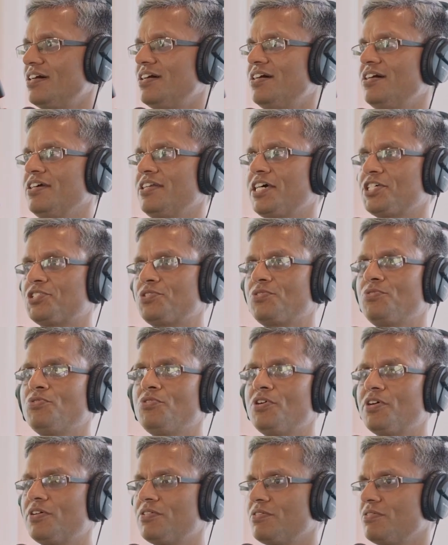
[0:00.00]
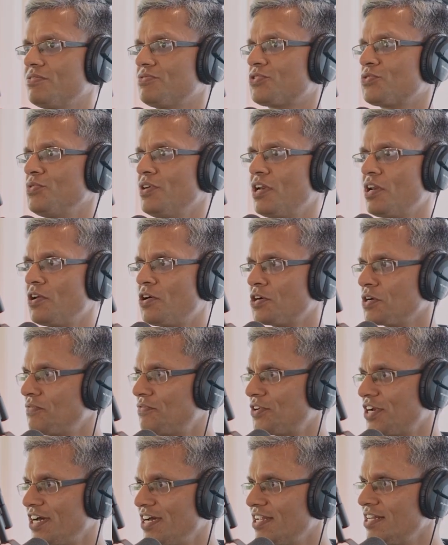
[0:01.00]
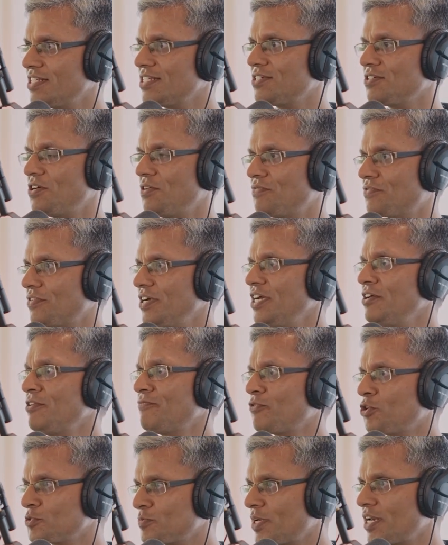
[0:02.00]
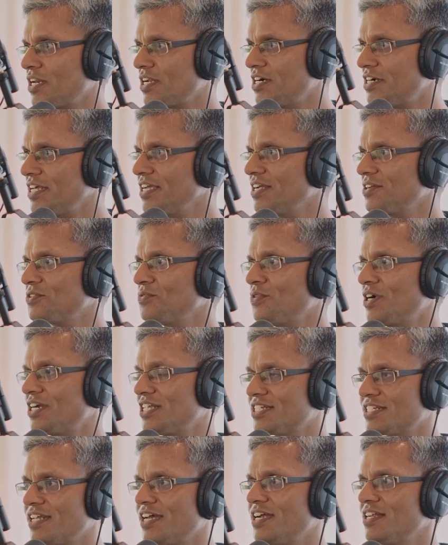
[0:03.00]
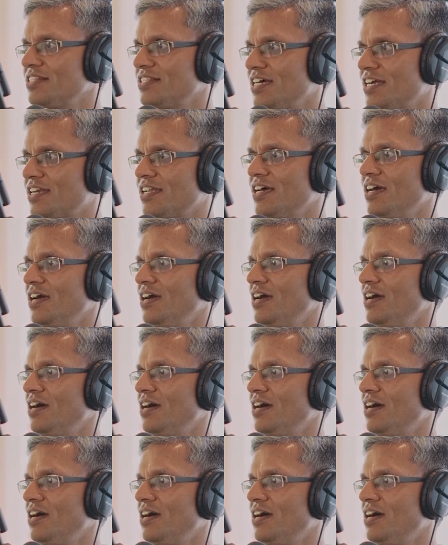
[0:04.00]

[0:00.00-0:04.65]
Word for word: Uh, it has to go through a lot of trials of reinforcement learning to understand that